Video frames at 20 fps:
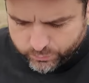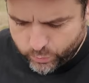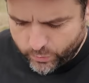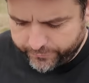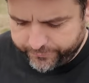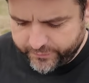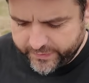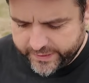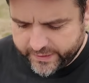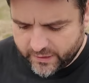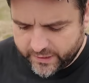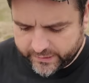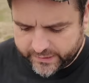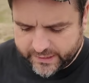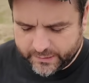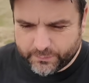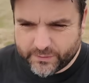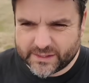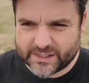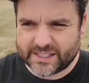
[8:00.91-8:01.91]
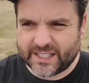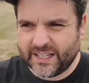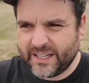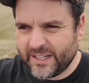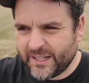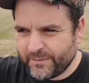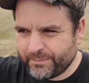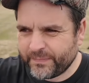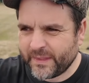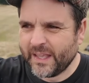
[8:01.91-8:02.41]
waffling like it was
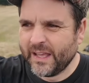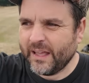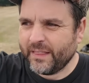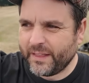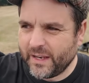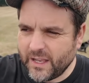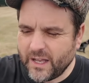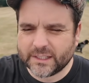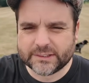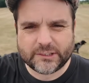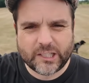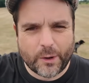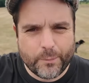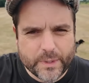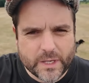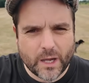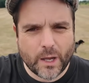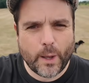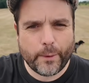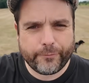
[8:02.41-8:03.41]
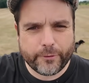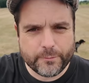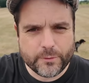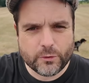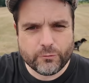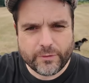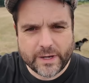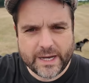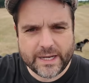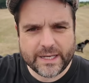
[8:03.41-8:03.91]
the last time we heard from
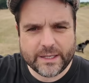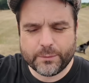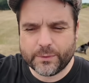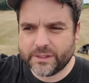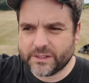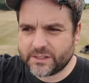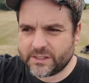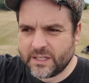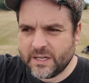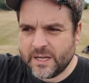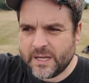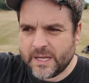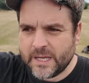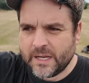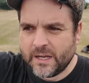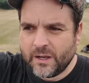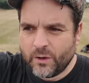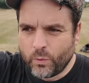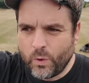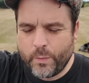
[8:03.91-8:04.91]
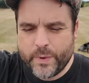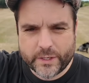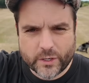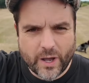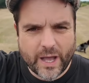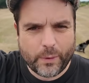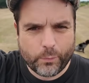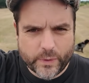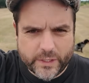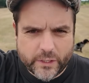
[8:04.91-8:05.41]
you really was when we
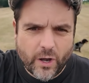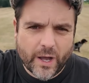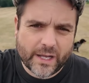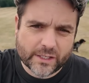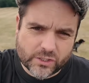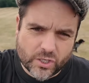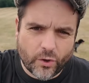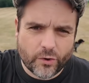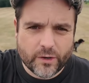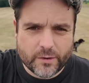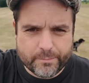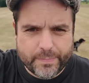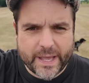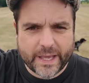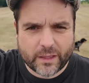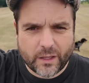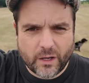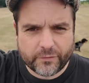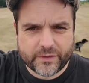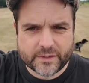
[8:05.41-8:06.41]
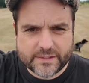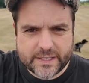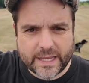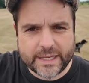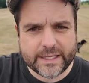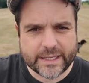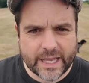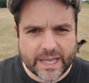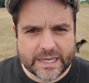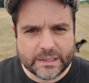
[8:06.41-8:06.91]
got our Tottenham back after
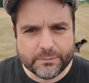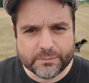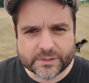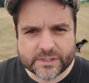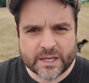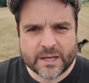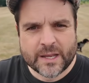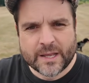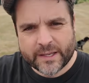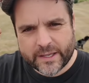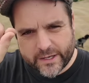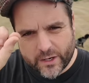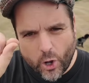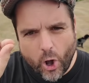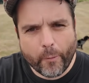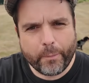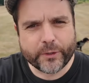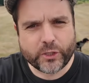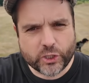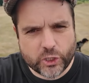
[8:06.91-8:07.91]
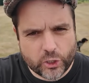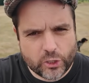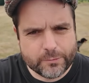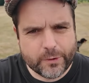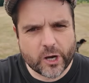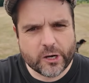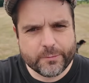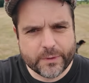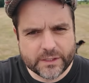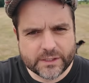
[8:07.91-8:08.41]
10 games. You know, opportune
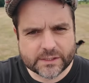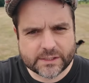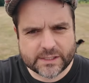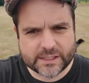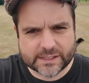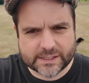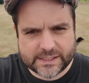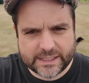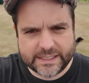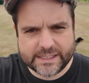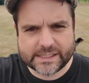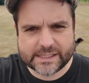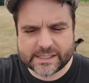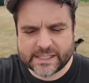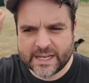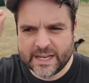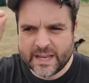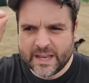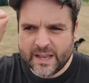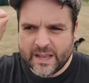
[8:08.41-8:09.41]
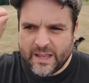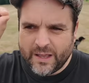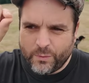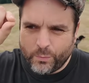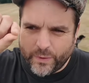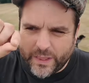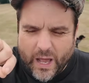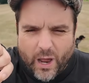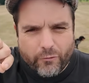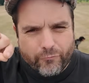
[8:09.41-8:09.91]
moments to seize
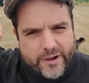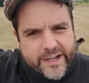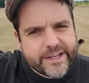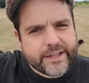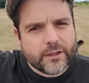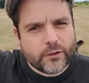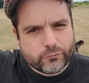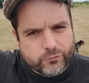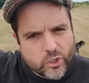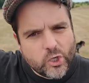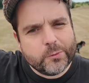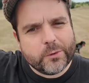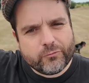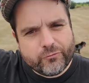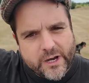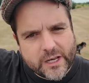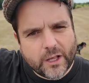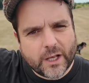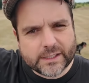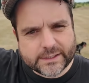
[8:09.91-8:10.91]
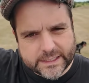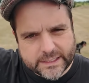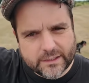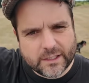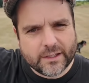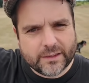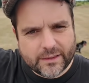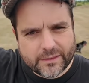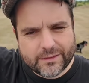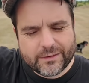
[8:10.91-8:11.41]
without reading the room and realising
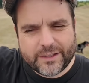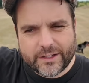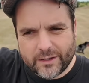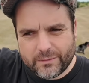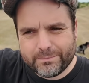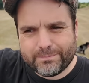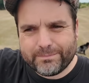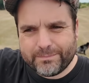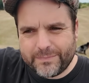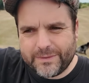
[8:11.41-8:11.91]
that, you know,